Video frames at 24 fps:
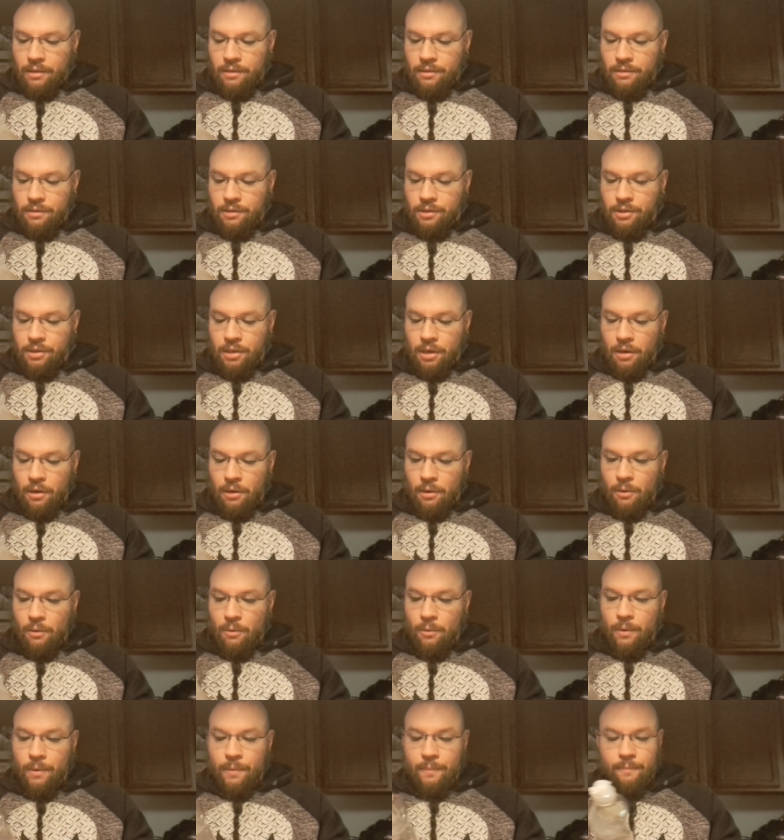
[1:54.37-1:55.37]

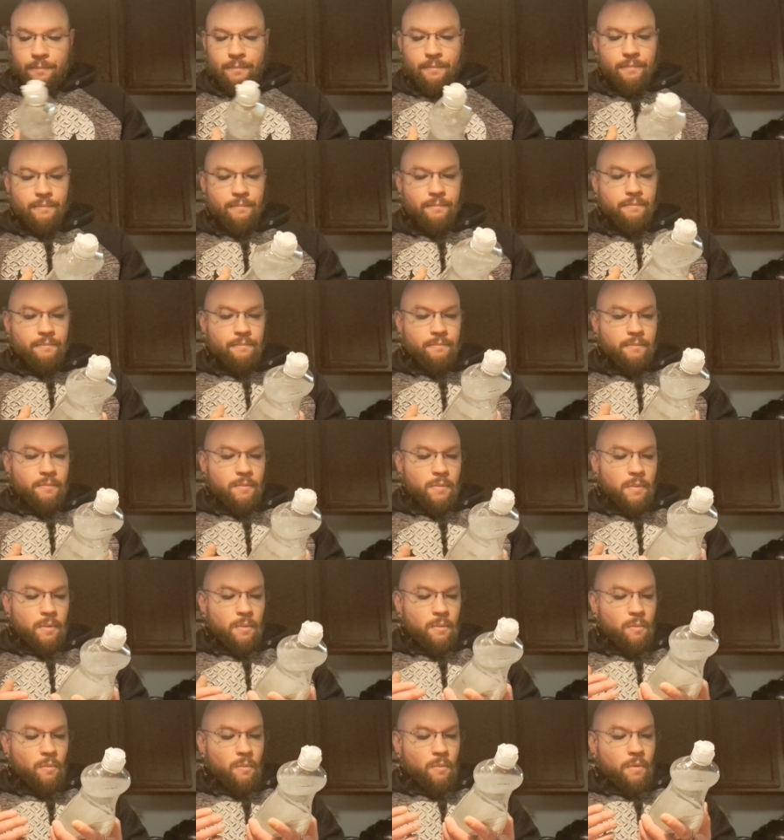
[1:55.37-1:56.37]
So
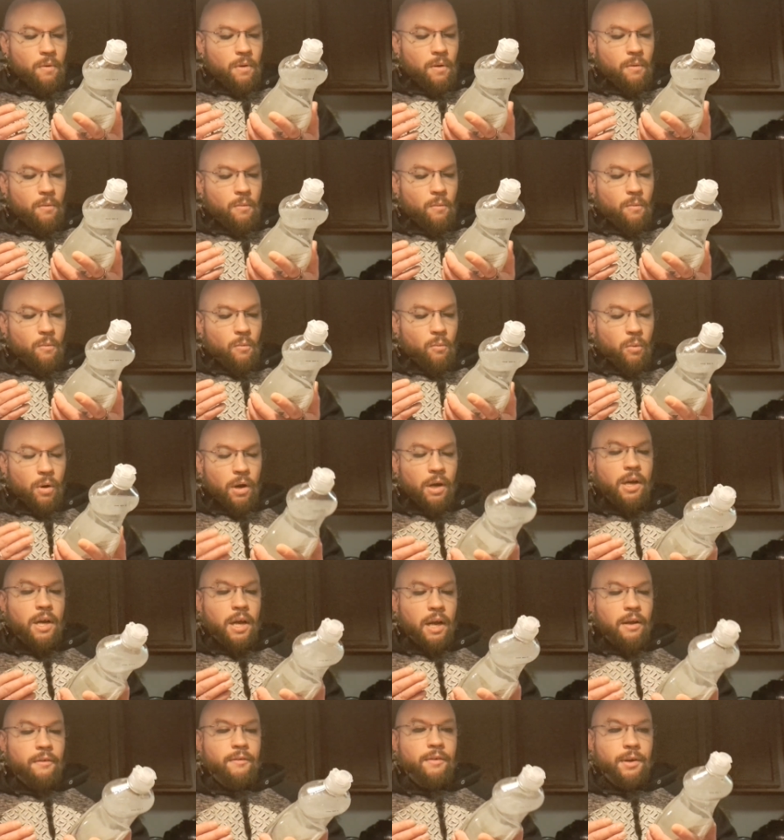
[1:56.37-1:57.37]
what
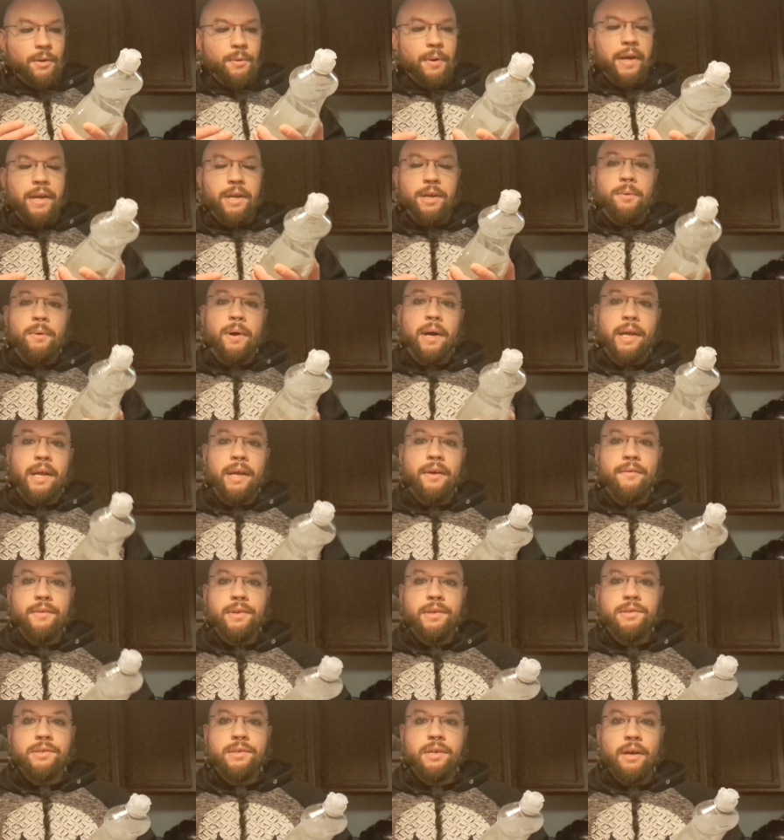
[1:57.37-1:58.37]
kind of a grade do I
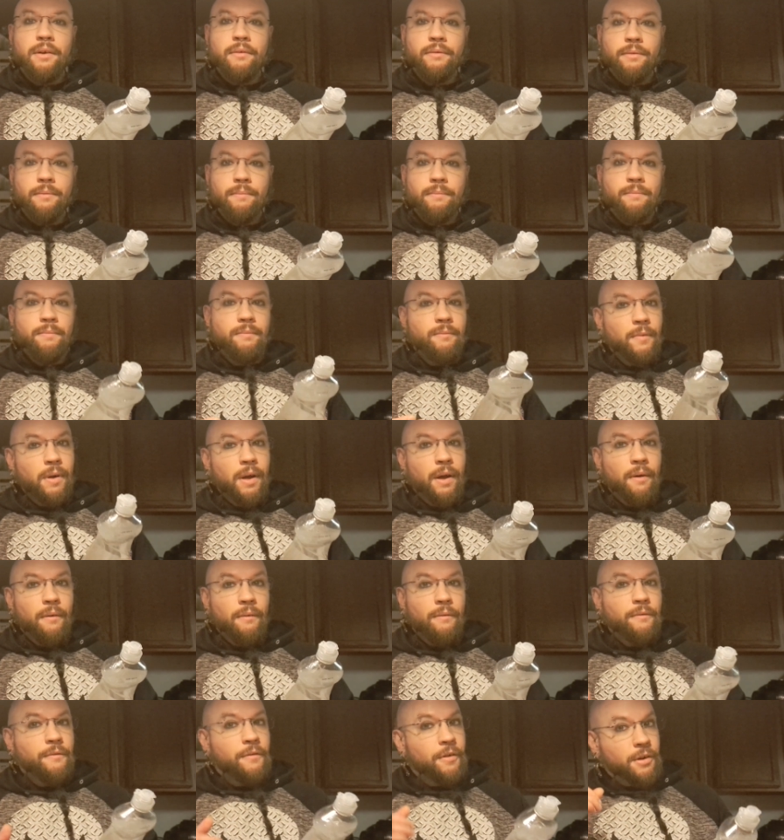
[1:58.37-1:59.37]
give this stuff?
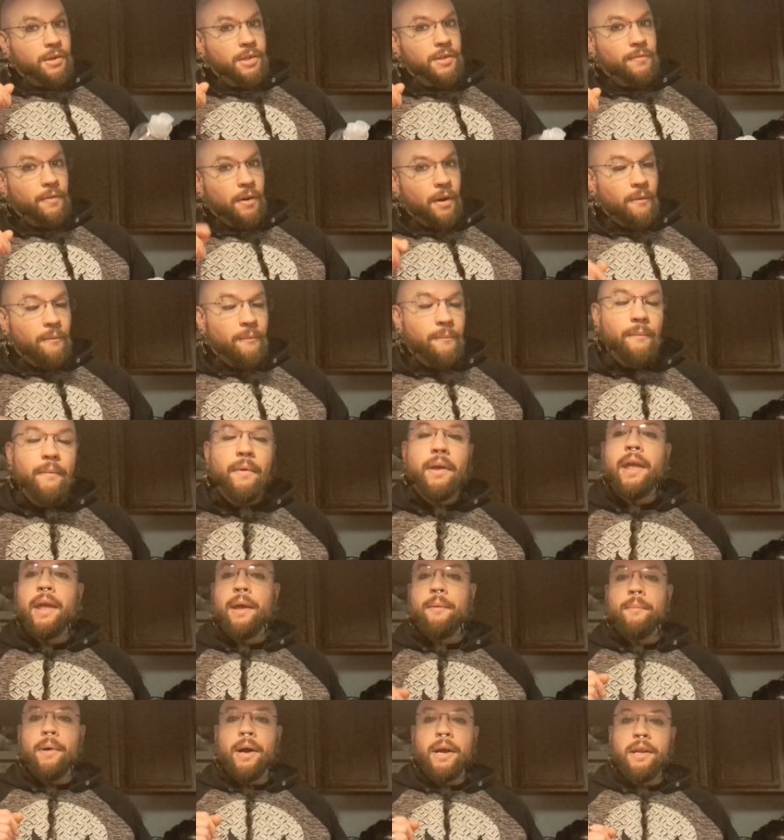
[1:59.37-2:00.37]
Well, first of all,
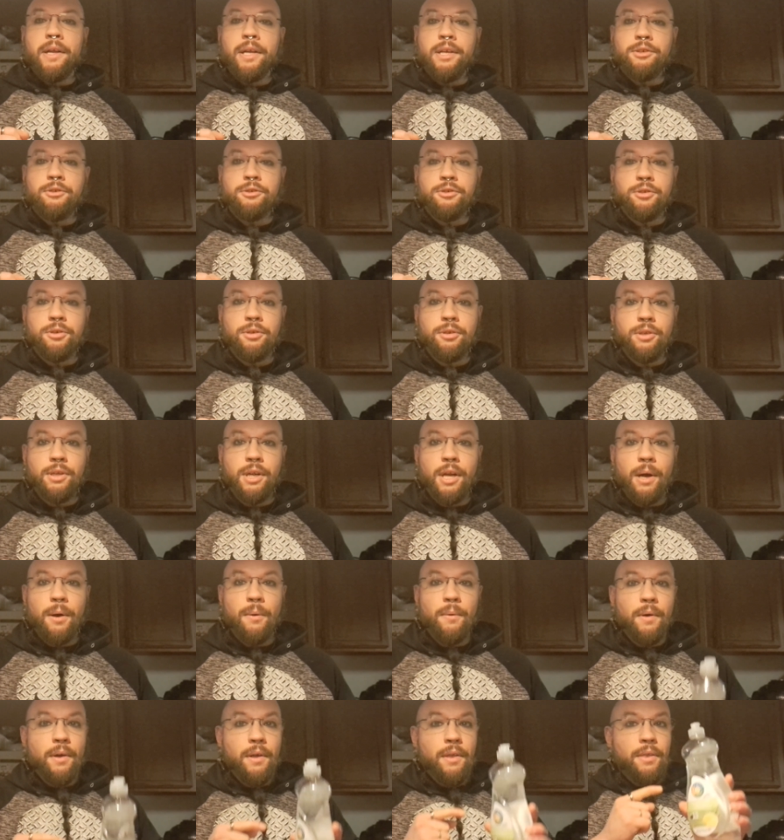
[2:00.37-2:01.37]
it might interest you to
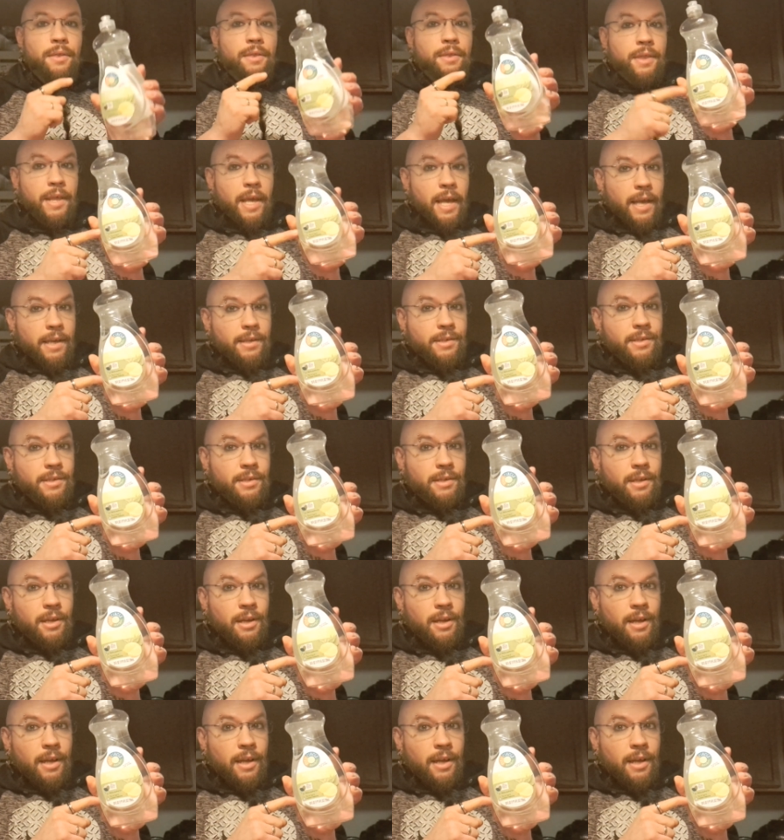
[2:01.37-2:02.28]
know this